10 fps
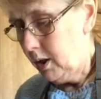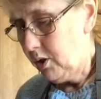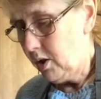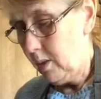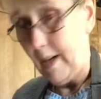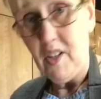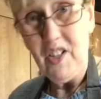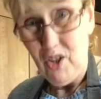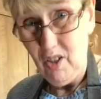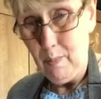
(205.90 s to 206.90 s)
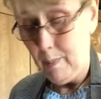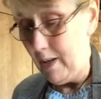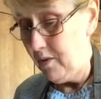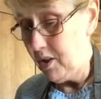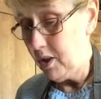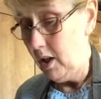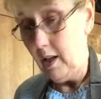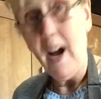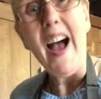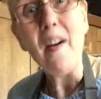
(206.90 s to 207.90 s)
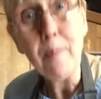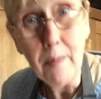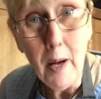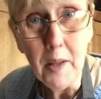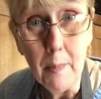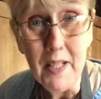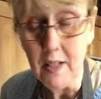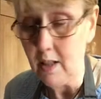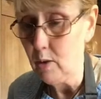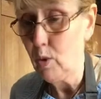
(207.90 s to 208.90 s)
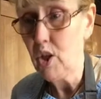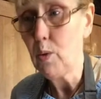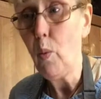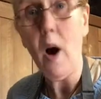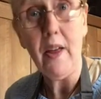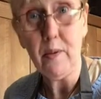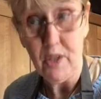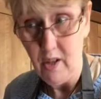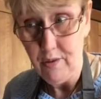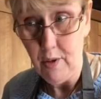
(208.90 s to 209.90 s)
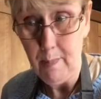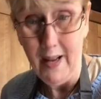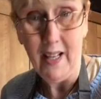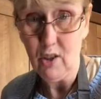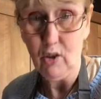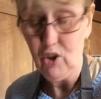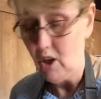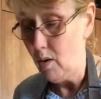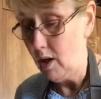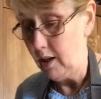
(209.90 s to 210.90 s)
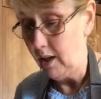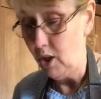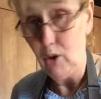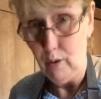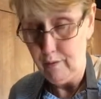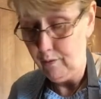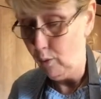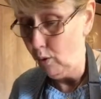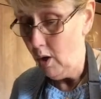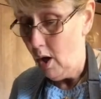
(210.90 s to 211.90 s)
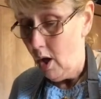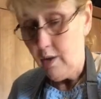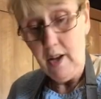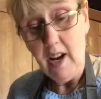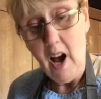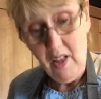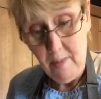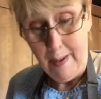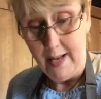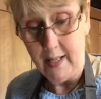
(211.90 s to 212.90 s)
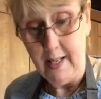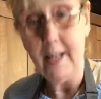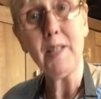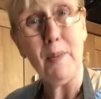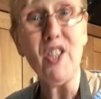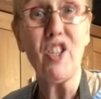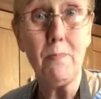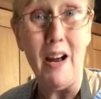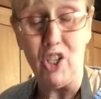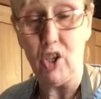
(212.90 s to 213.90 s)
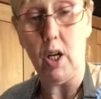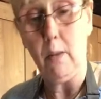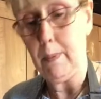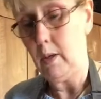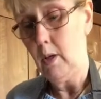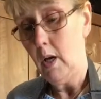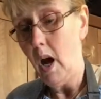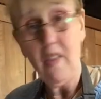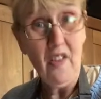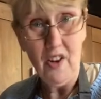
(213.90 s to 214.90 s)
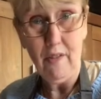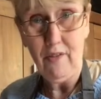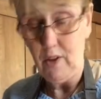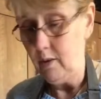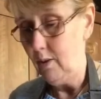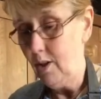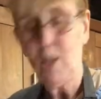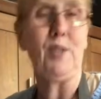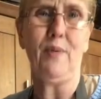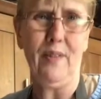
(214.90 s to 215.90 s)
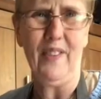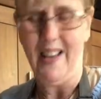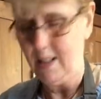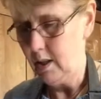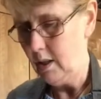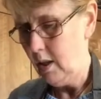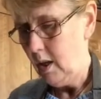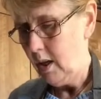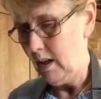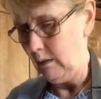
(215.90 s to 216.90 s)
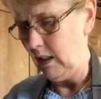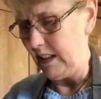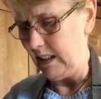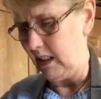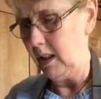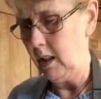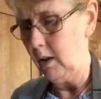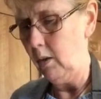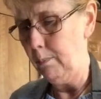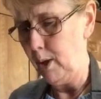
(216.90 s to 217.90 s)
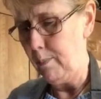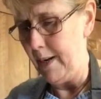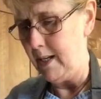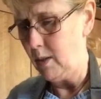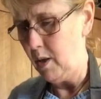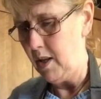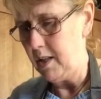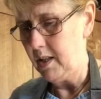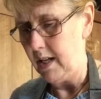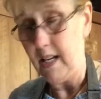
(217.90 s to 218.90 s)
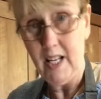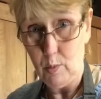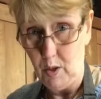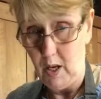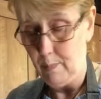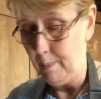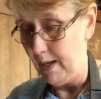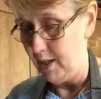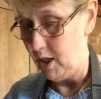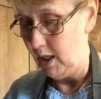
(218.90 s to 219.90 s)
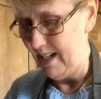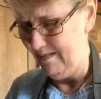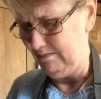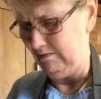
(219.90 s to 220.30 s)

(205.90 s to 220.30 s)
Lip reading: Sorry about this, I should have prepared this earlier. I have prepared the biscuits, which is why there was only three packets on show earlier and not four. The other packet has been smashed up, other than a few, just for effect. You know, like on Blue Peter when they say, here's one I prepared earlier.